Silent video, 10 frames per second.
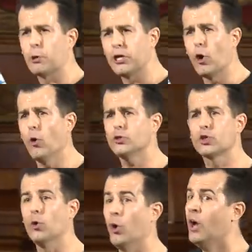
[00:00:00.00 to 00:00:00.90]
is pretty old
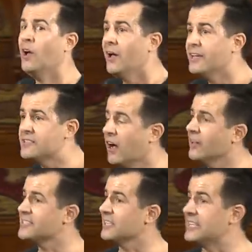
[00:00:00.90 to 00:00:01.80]
school, it's
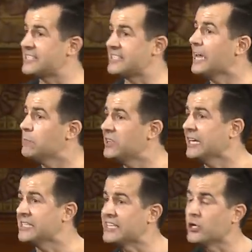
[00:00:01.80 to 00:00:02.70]
honestly the same
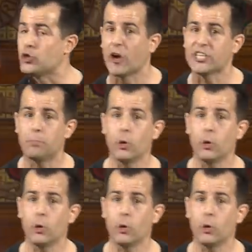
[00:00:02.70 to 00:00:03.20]
thing as the address